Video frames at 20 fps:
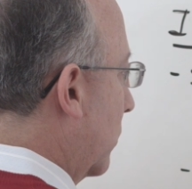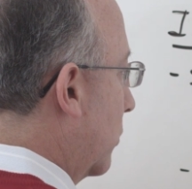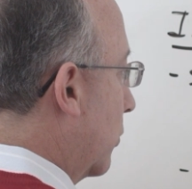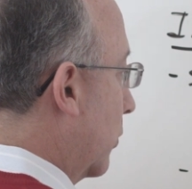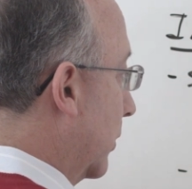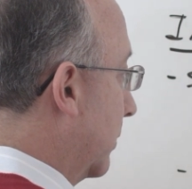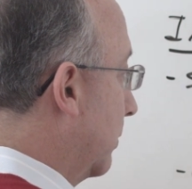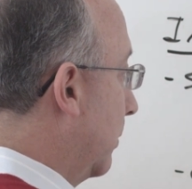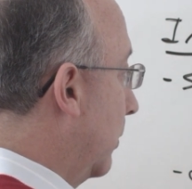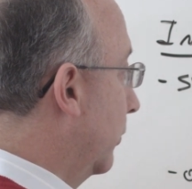
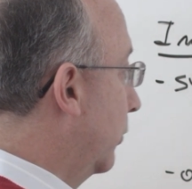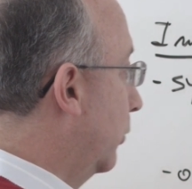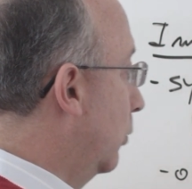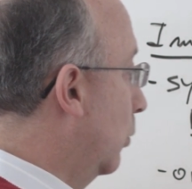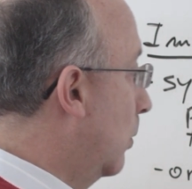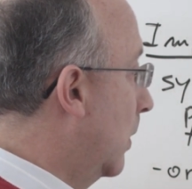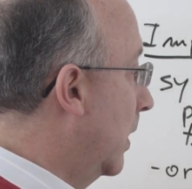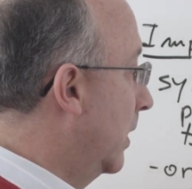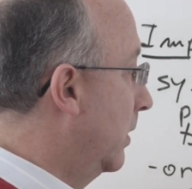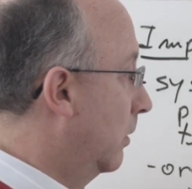corresponds
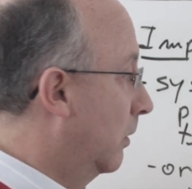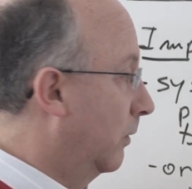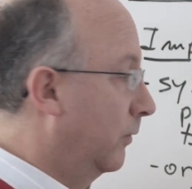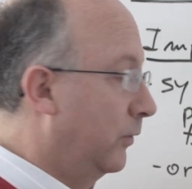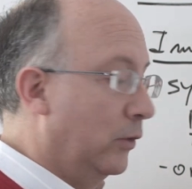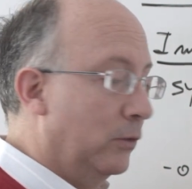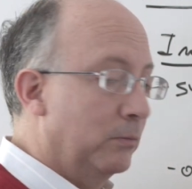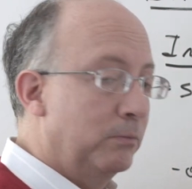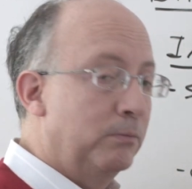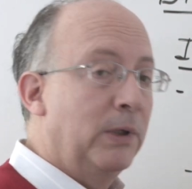to one
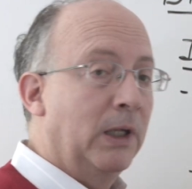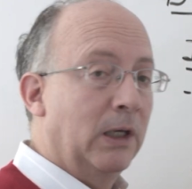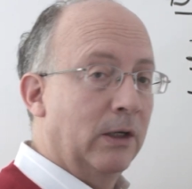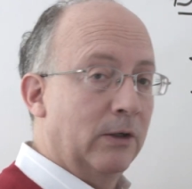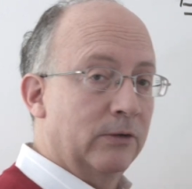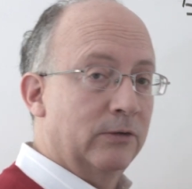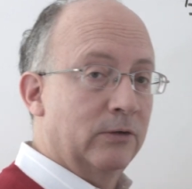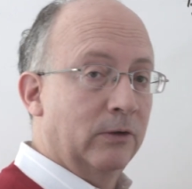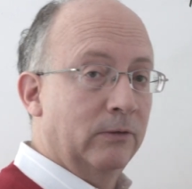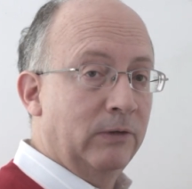of the
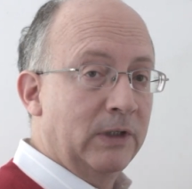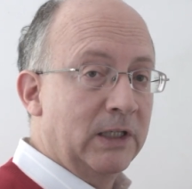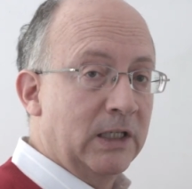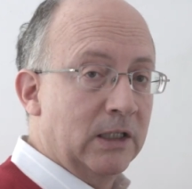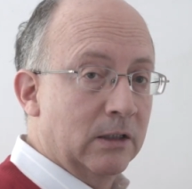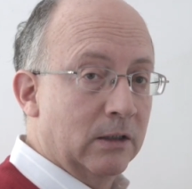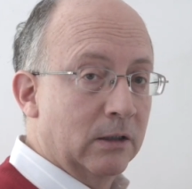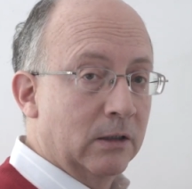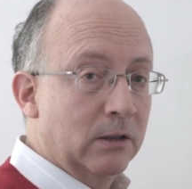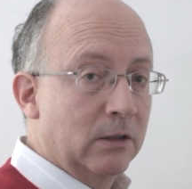pillars of
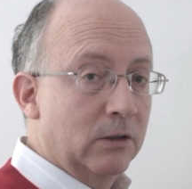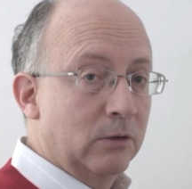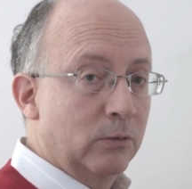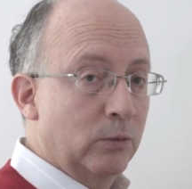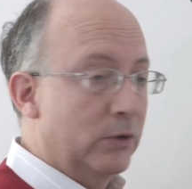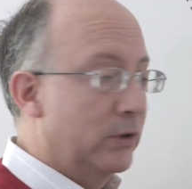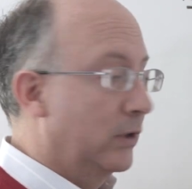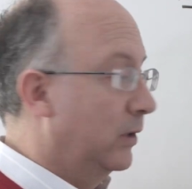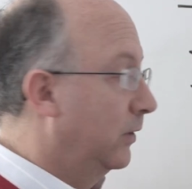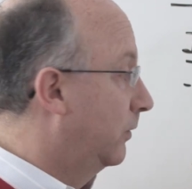Lean,
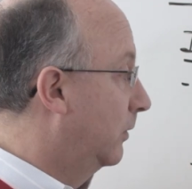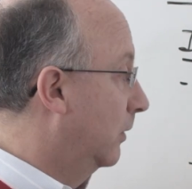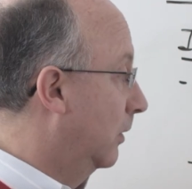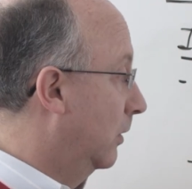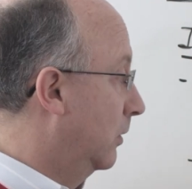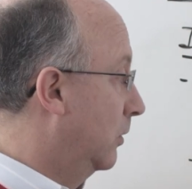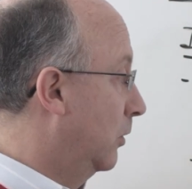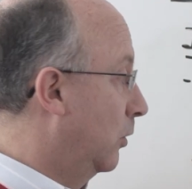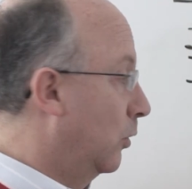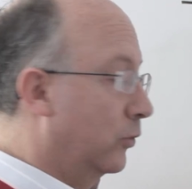which is
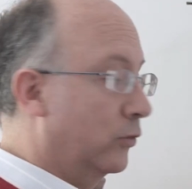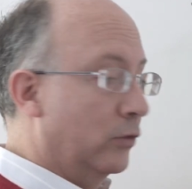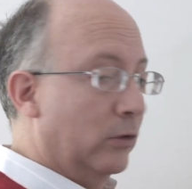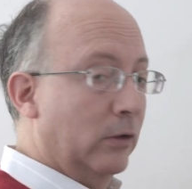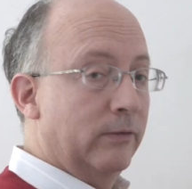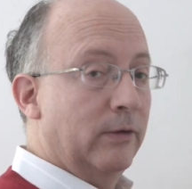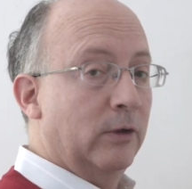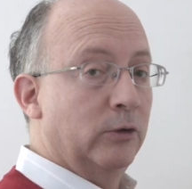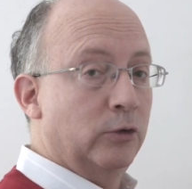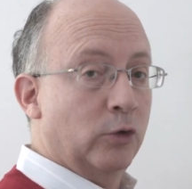the
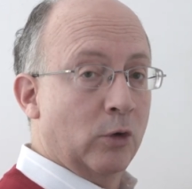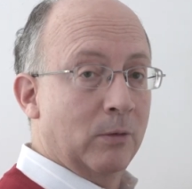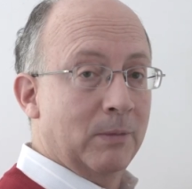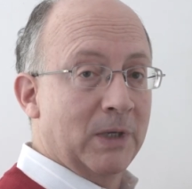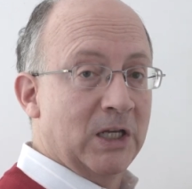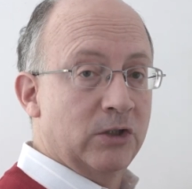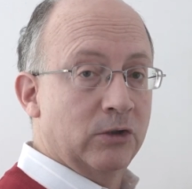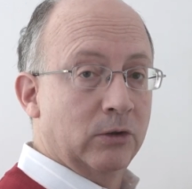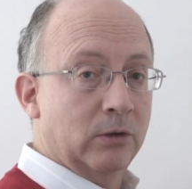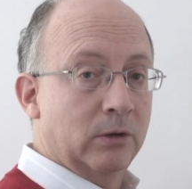notion of
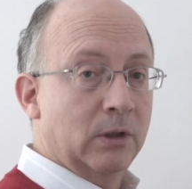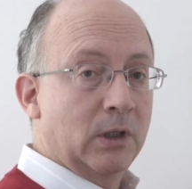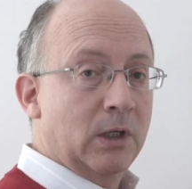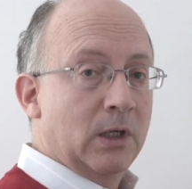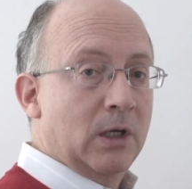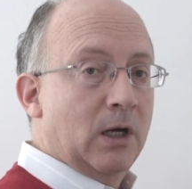automation.